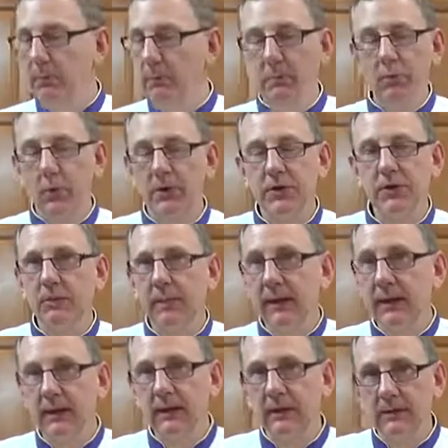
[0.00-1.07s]
whether you're
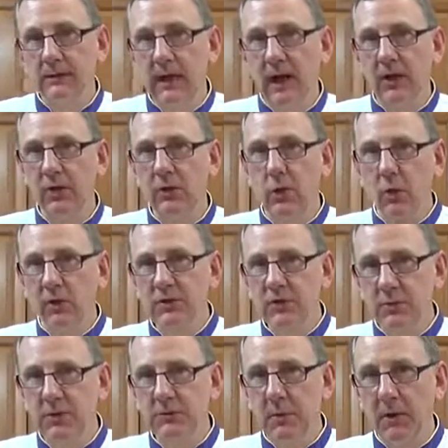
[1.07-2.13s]
making an Italian or a
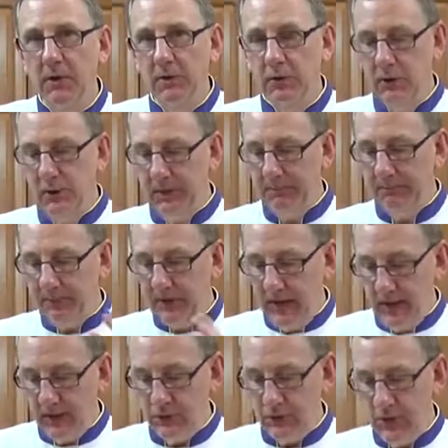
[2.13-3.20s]
Swiss buttercream,
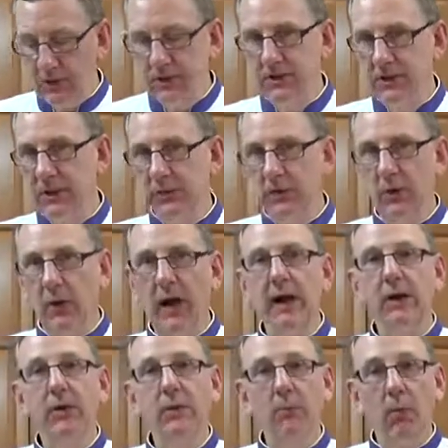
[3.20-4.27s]
as you continue
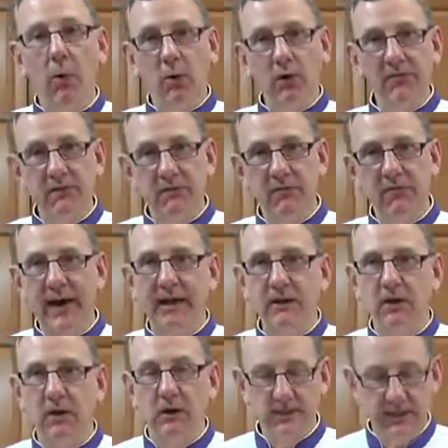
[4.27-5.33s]
adding more of the
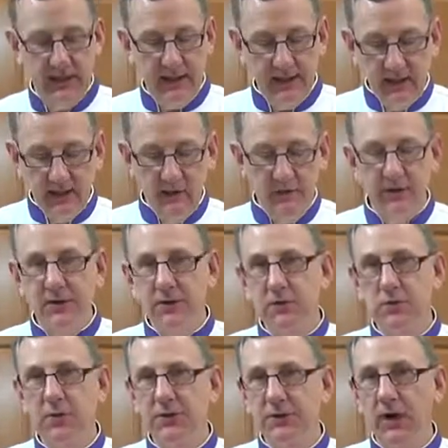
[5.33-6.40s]
fat content,
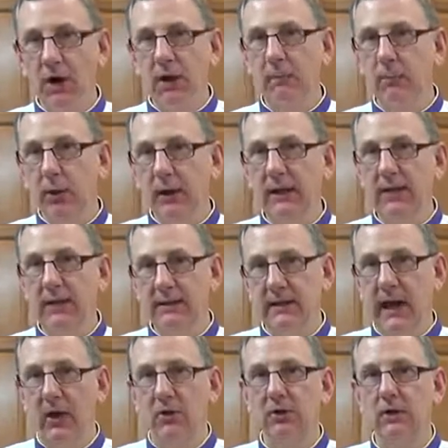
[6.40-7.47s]
this will start breaking
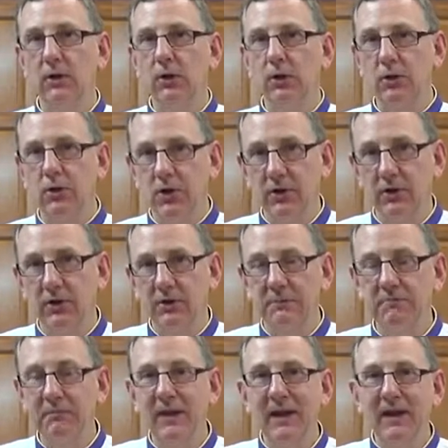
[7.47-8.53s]
down and look curdled.
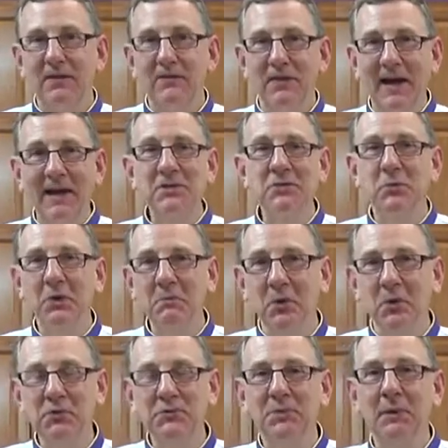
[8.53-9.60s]
That's when
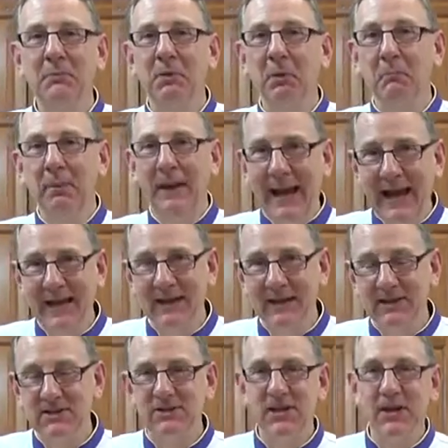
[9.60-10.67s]
most people
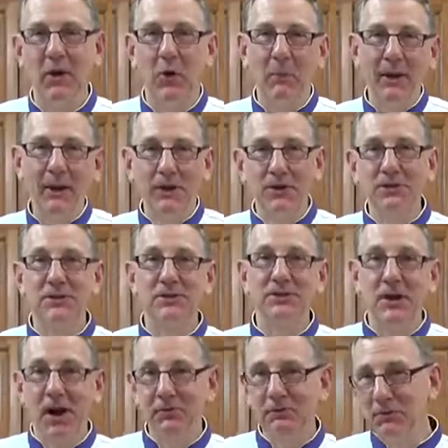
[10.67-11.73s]
panic and say, oh my goodness,
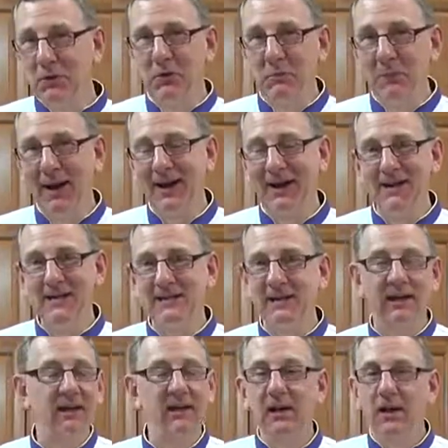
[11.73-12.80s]
I've ruined my
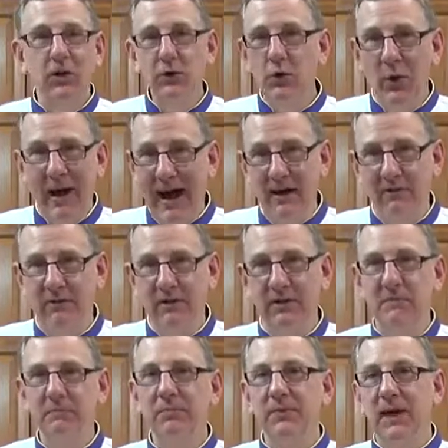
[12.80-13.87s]
icing. You haven't.
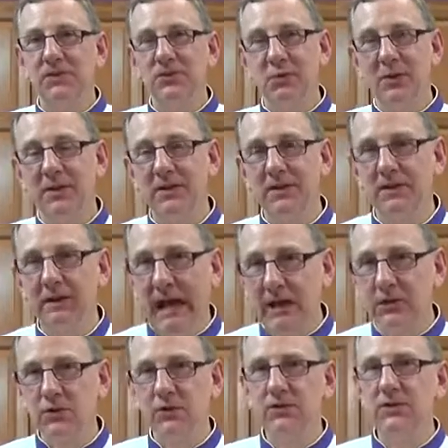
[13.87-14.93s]
That's one of the
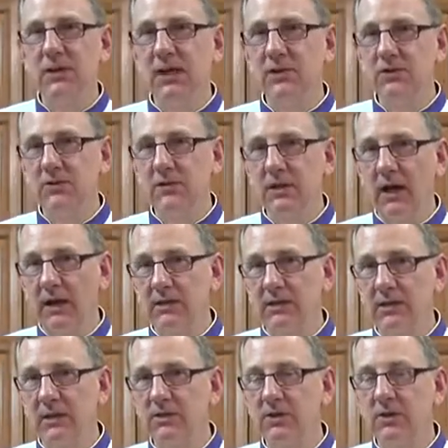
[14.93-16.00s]
natural stages the
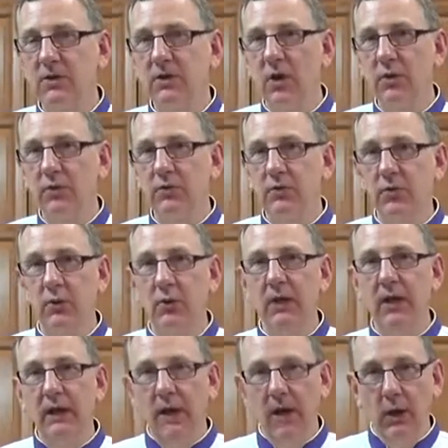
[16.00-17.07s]
icing is going to go through.
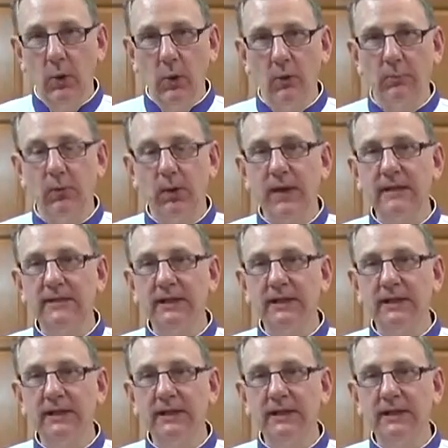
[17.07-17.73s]
It will break